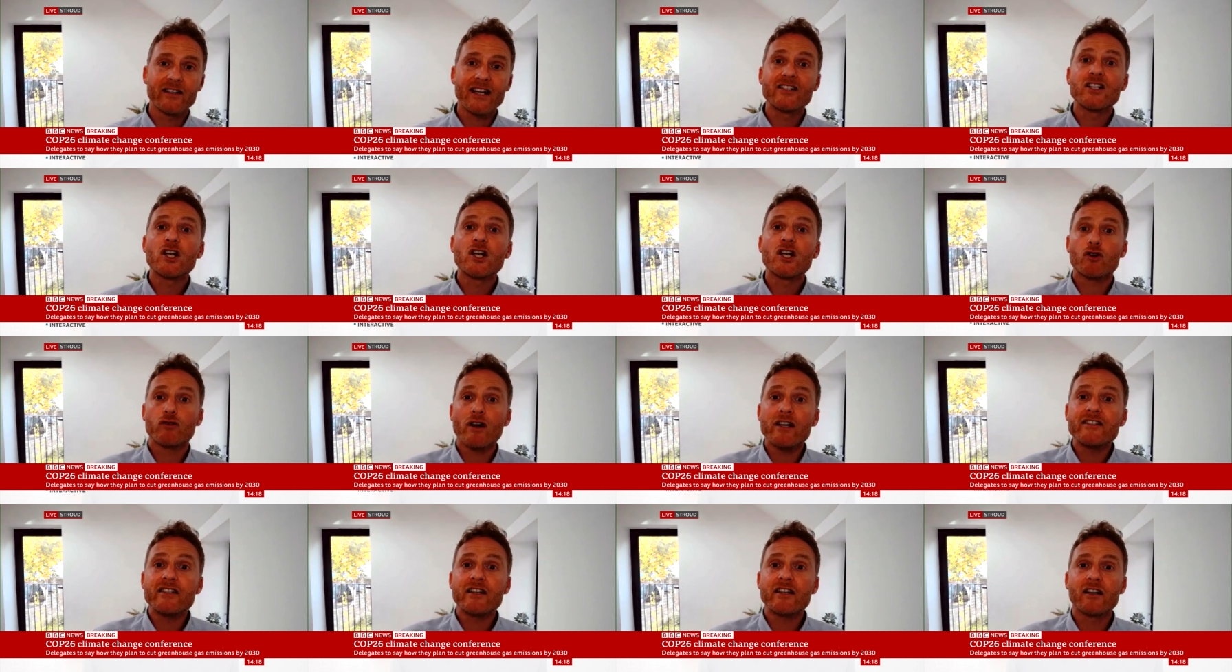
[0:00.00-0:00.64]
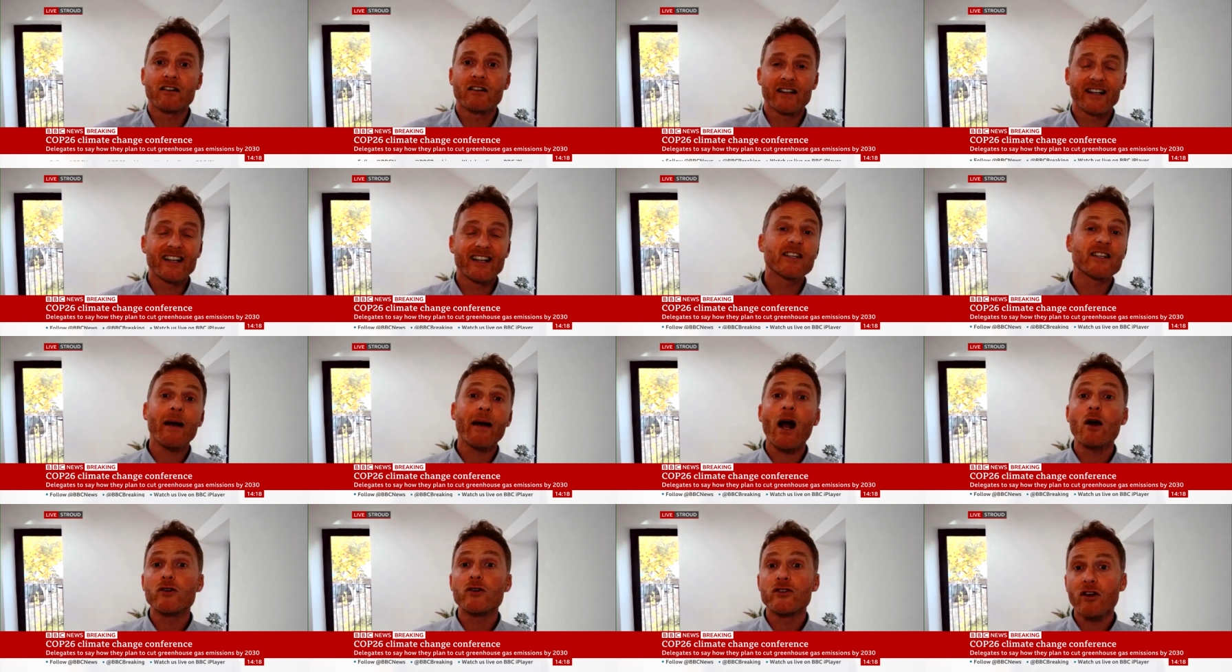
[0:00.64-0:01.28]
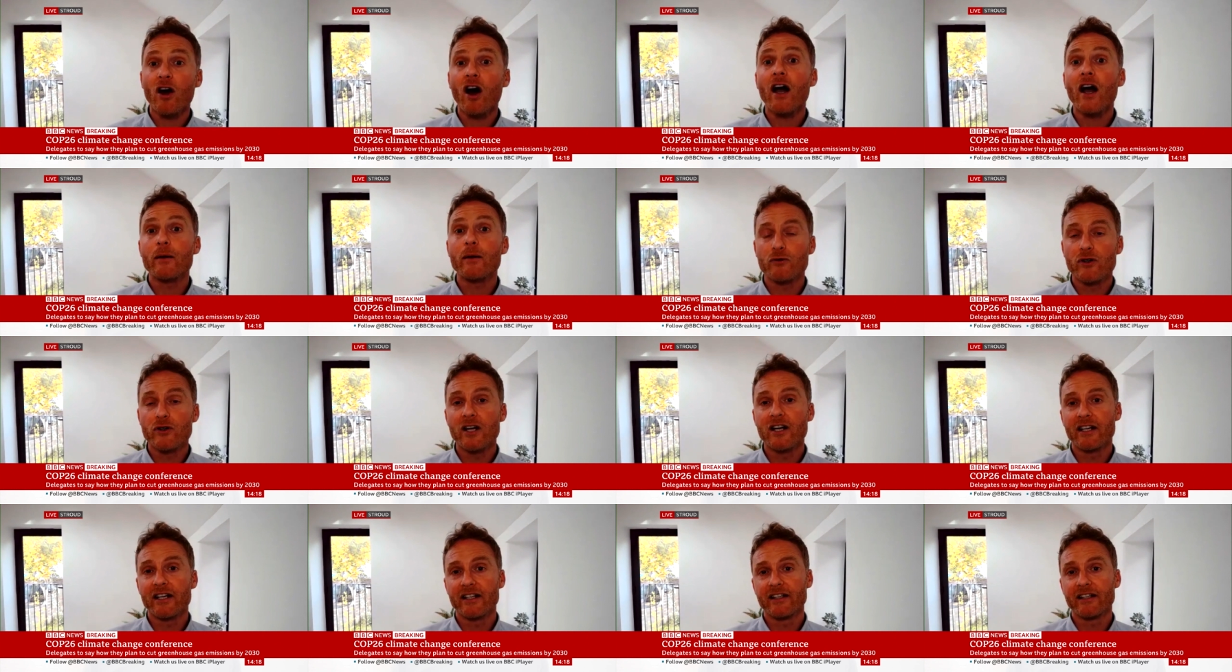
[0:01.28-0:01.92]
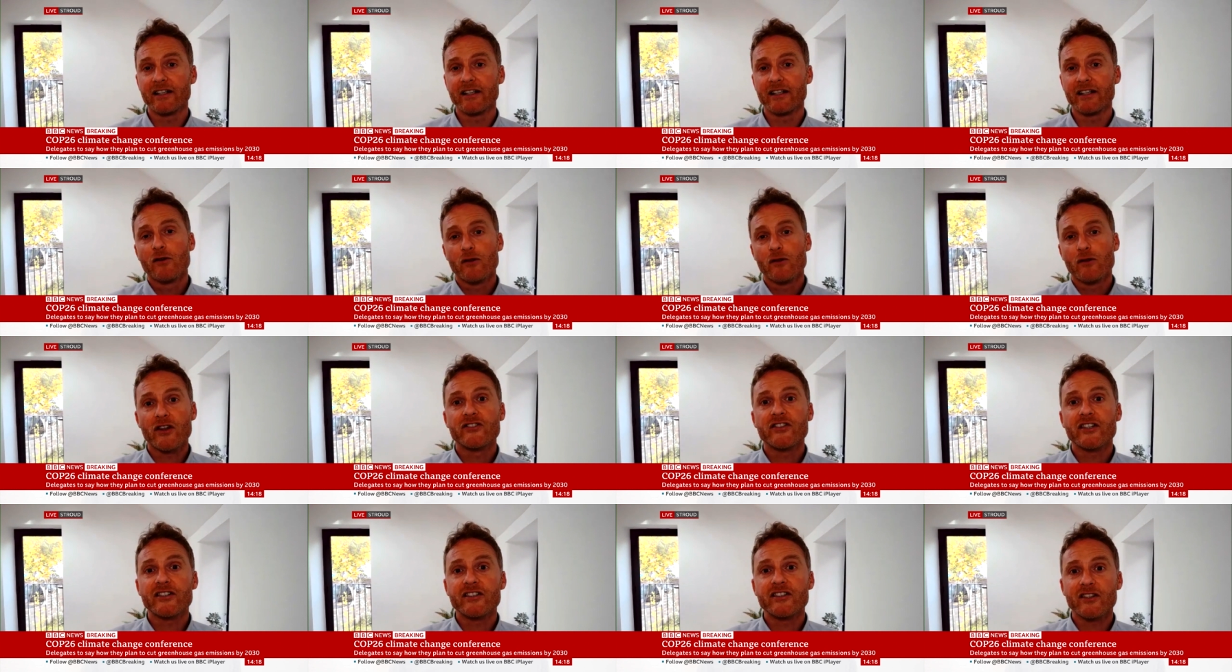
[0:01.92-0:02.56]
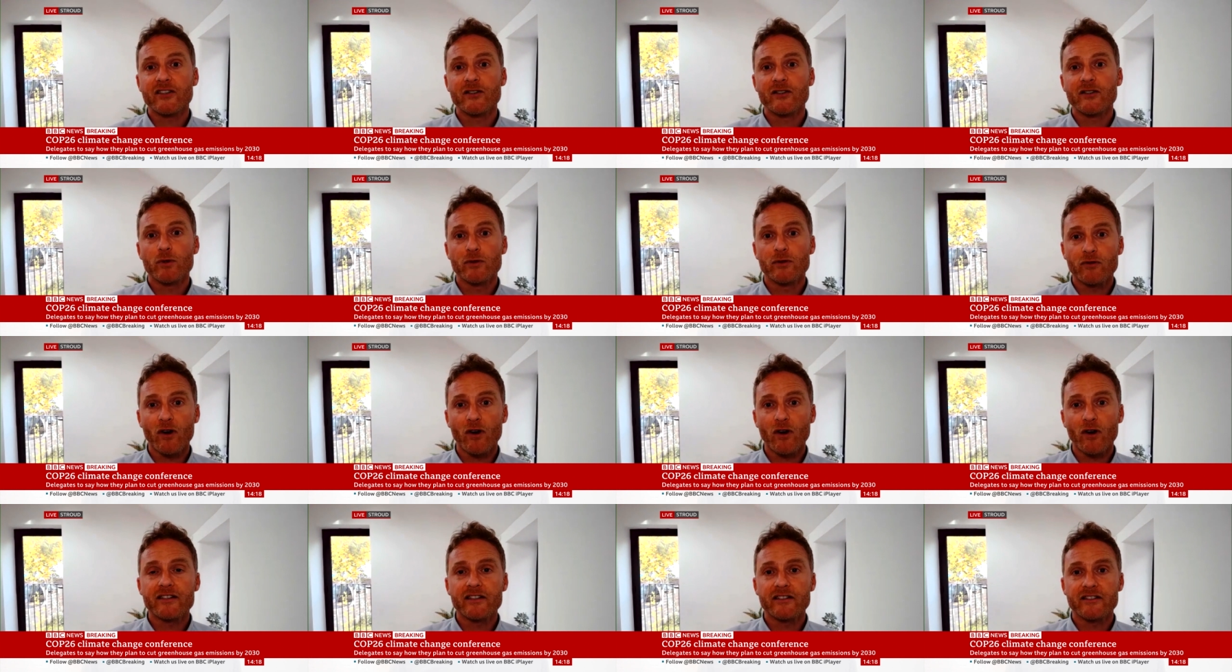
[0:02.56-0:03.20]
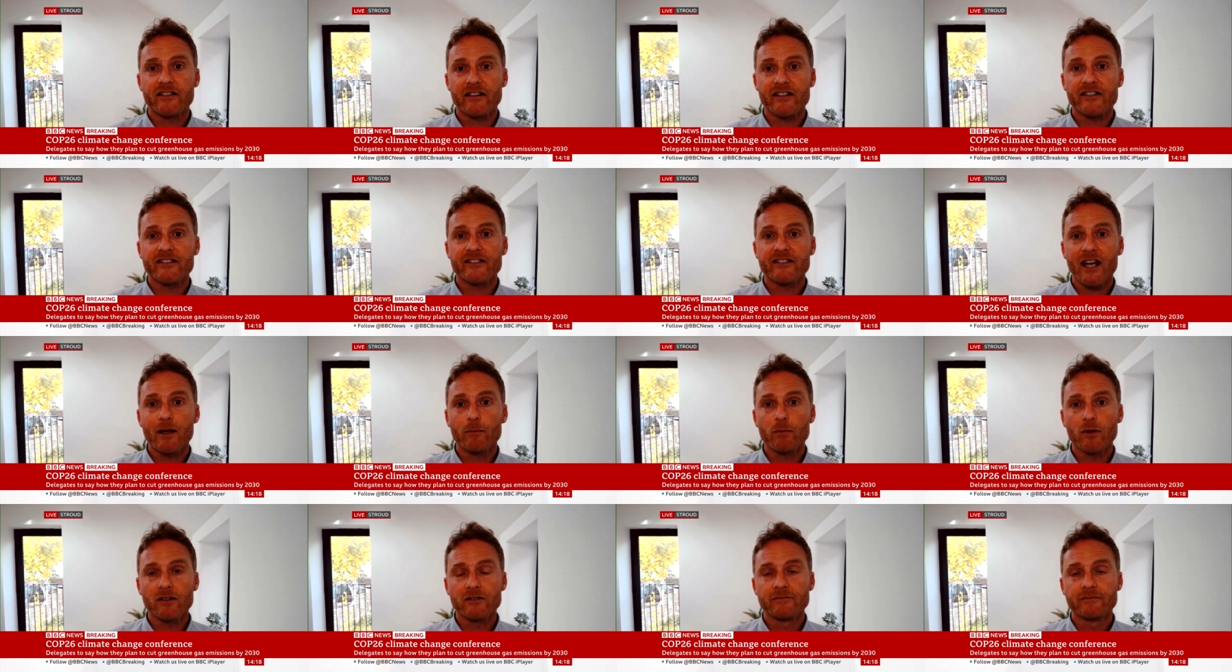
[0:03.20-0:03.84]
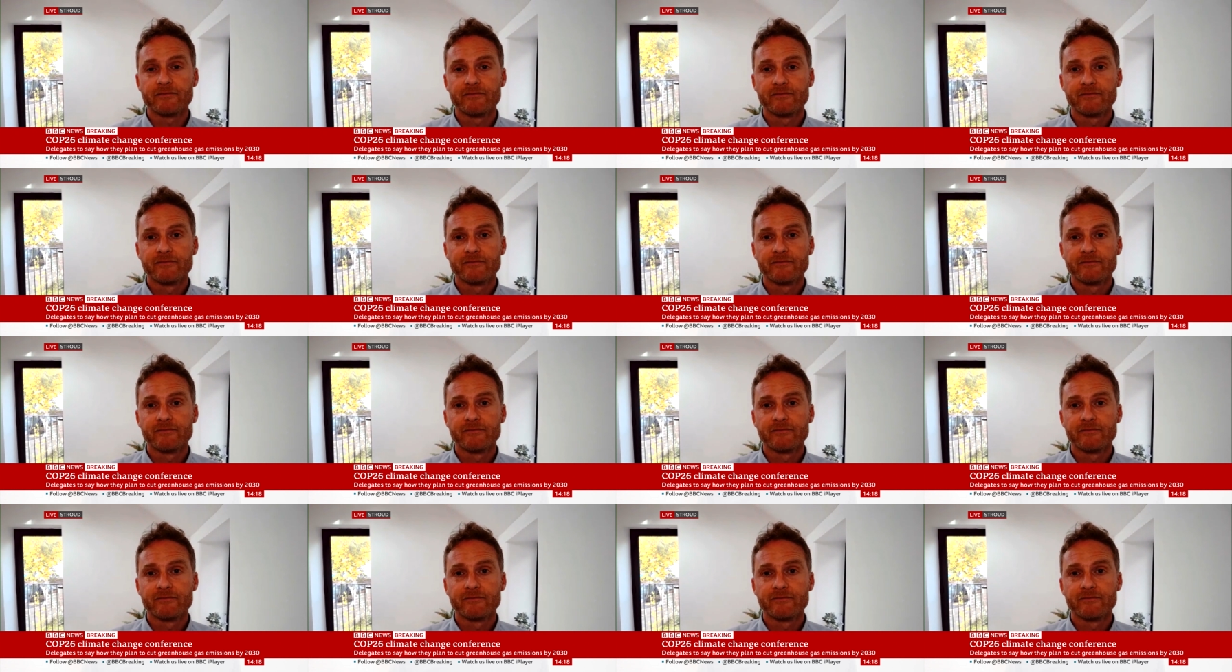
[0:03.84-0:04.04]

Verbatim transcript: It's critical, and it's about time, really, that the citizens were invited to the table.